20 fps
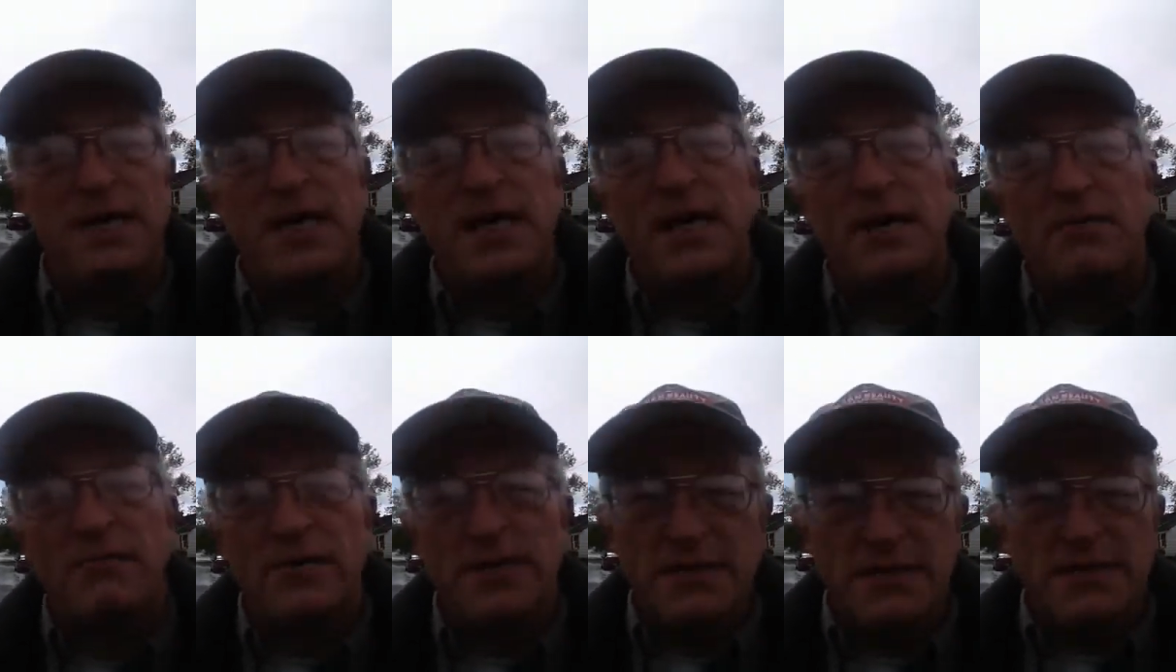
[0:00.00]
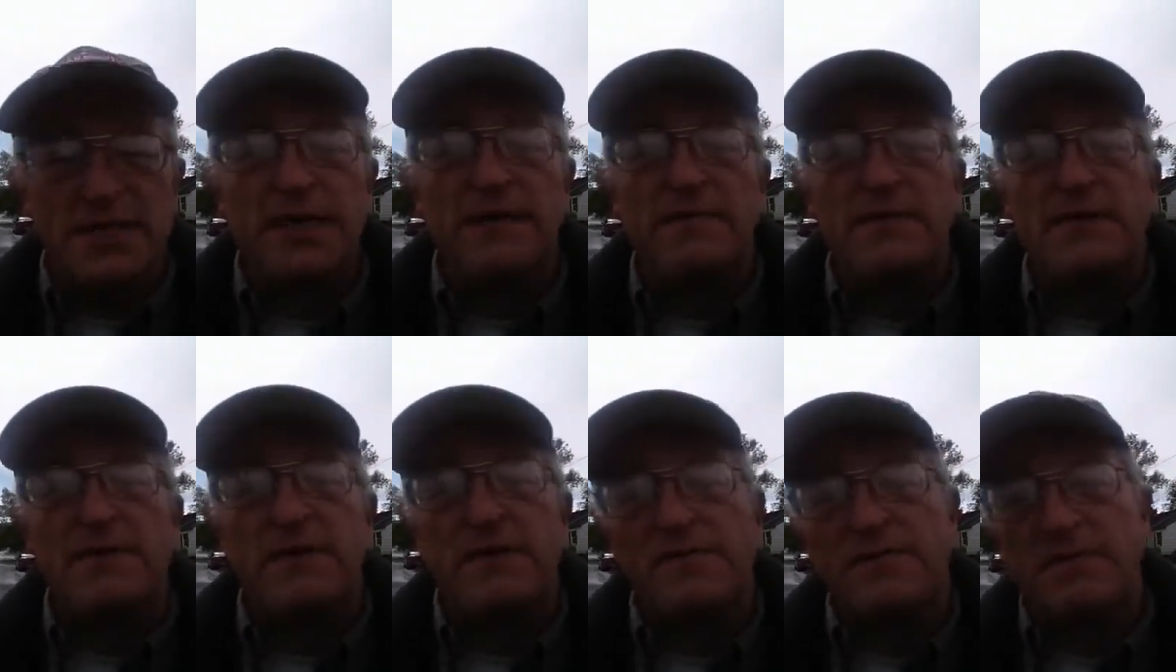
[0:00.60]
but I will
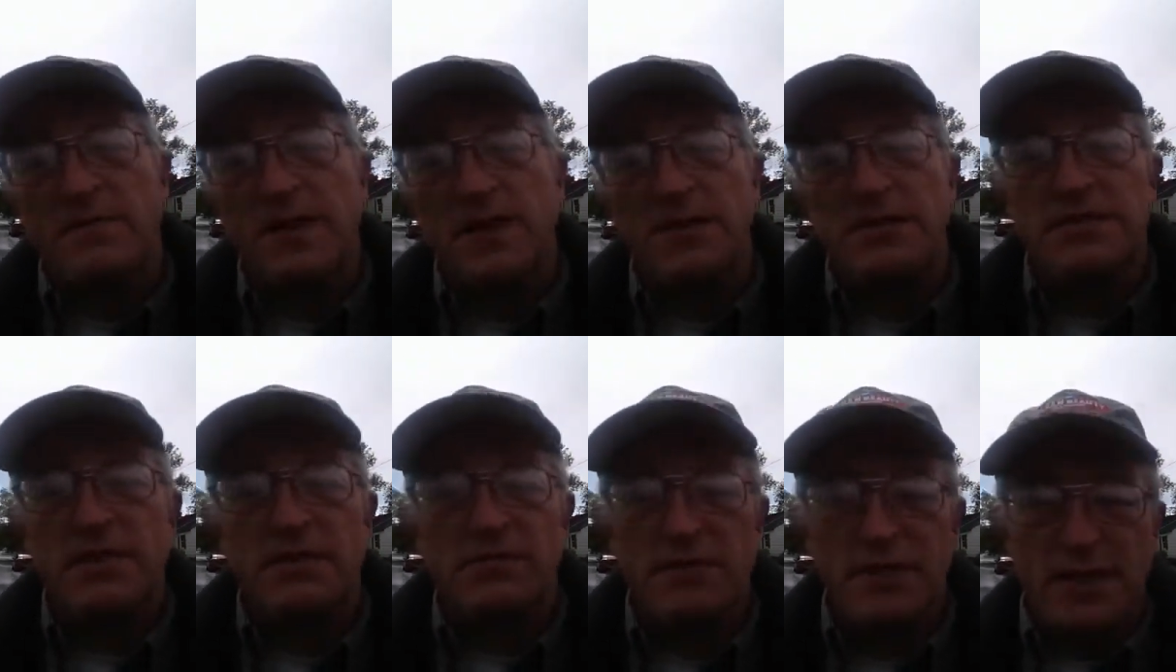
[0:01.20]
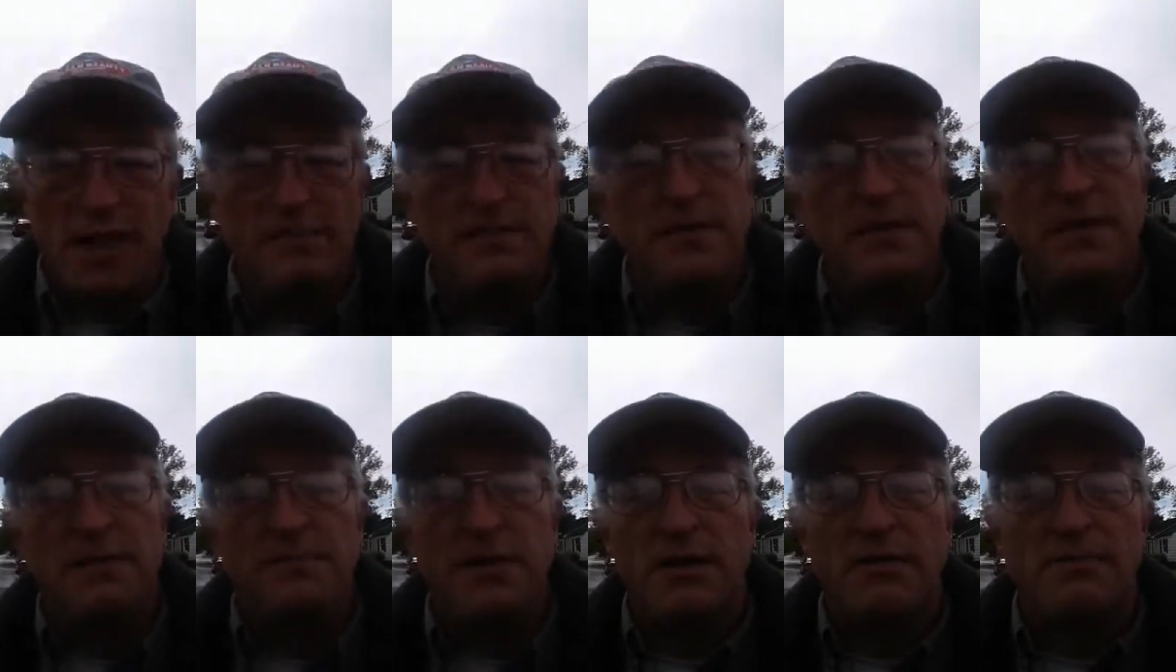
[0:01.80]
give you information that will help
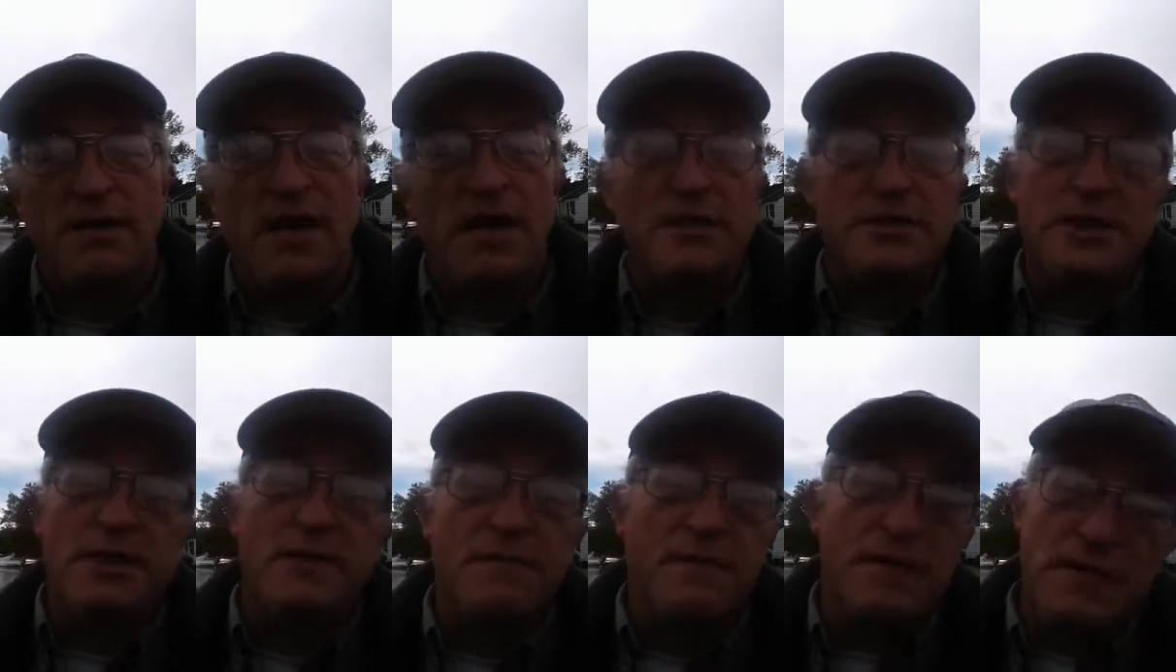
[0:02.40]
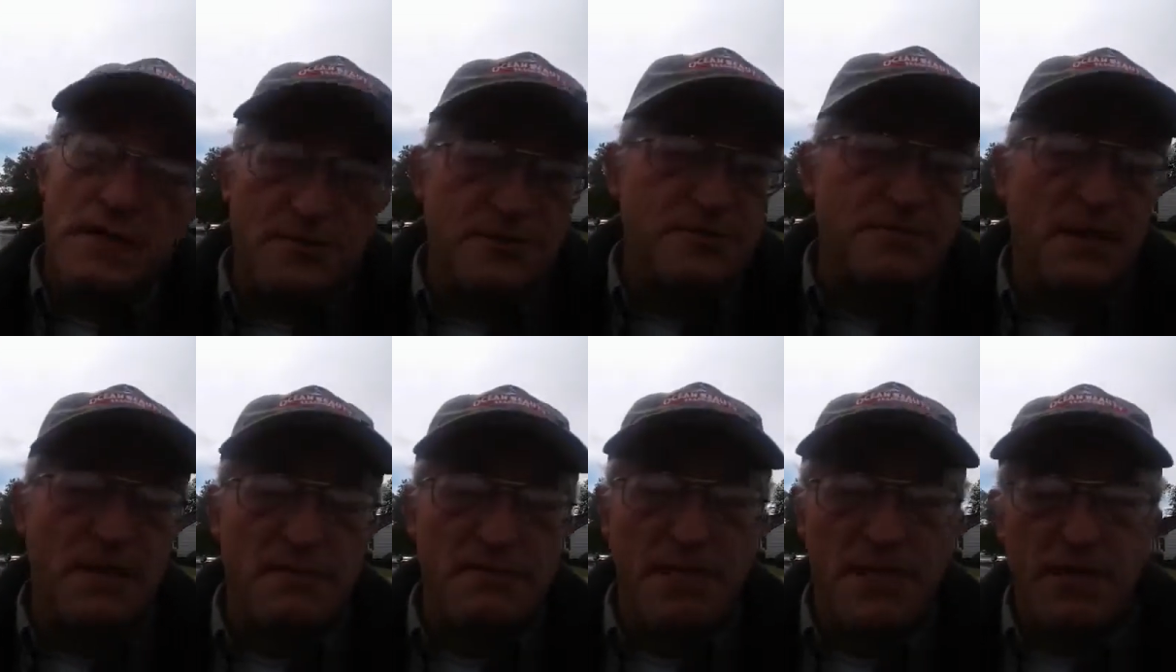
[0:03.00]
you get better mileage if you don't
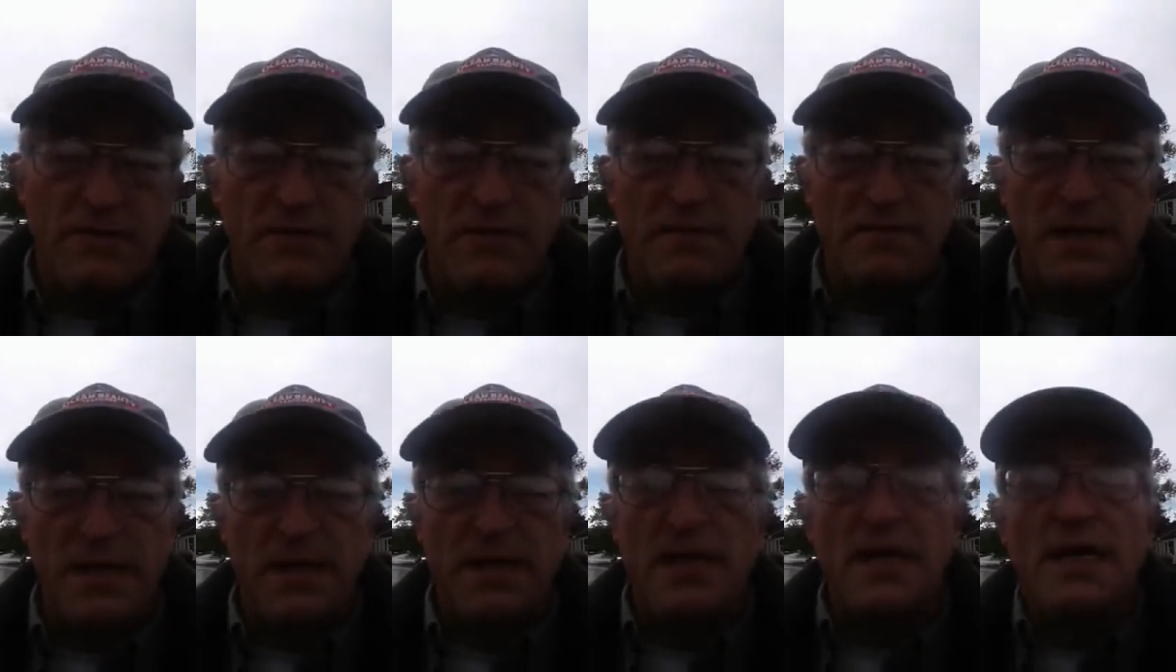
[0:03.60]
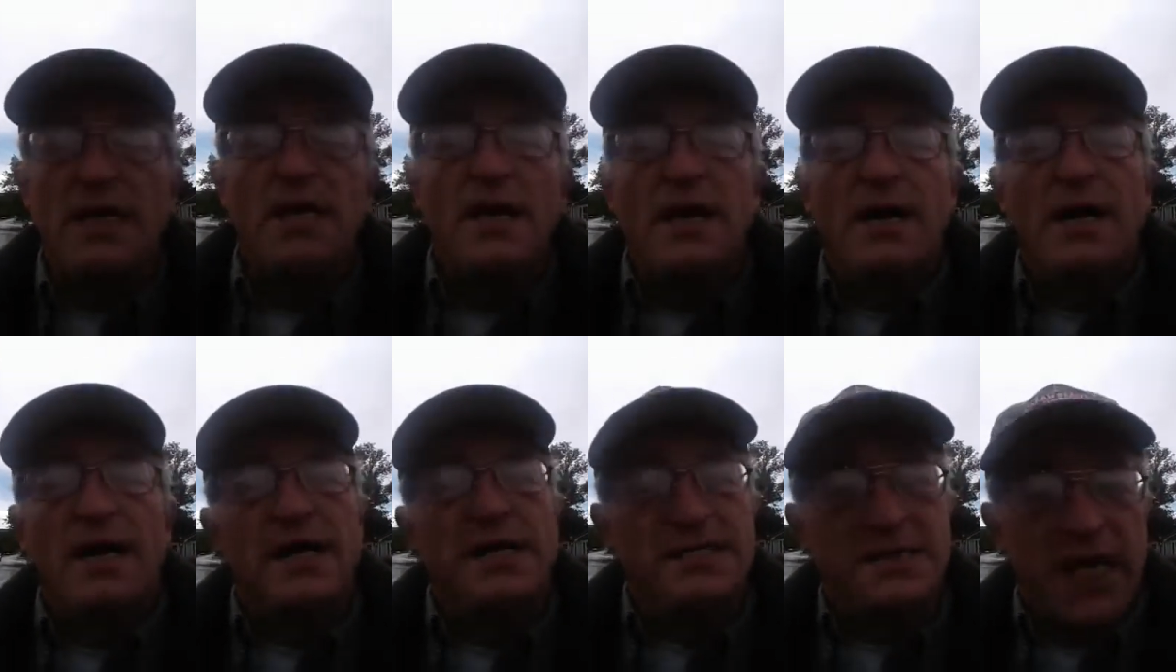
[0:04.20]
spend money with me.
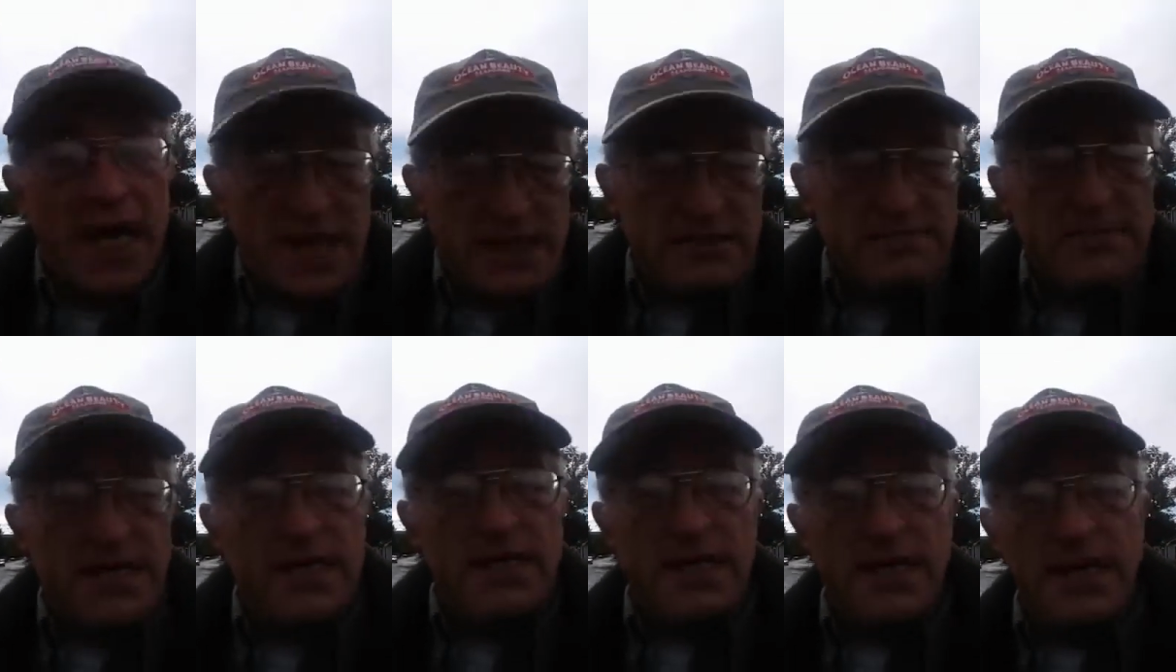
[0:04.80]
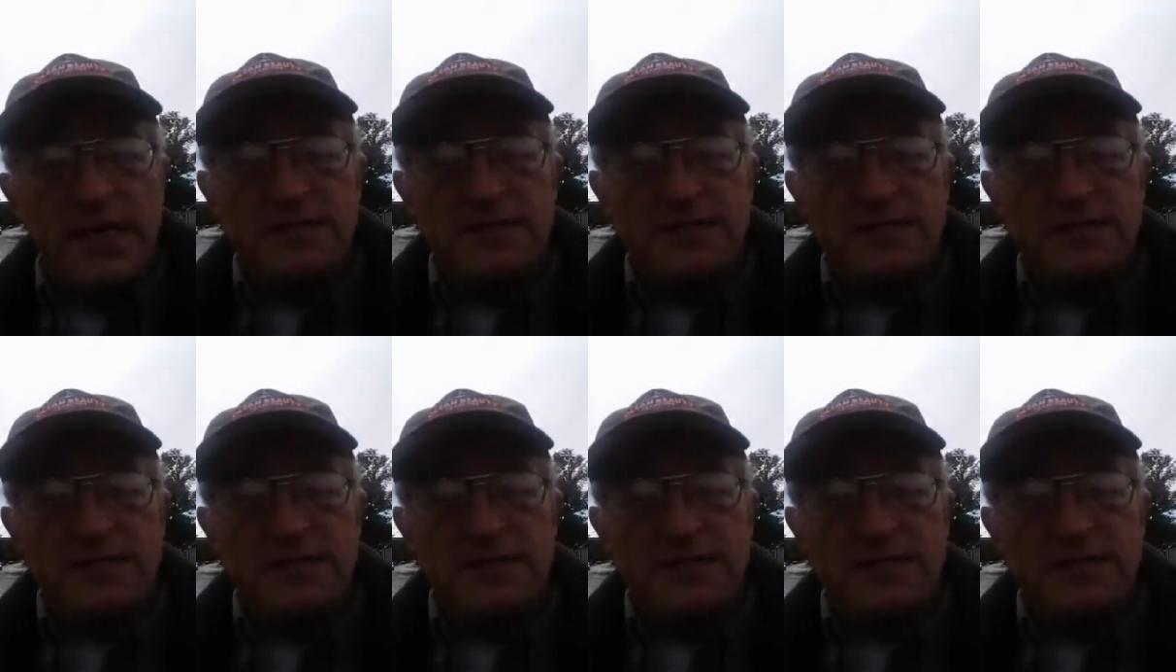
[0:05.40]
It's Gadgetman at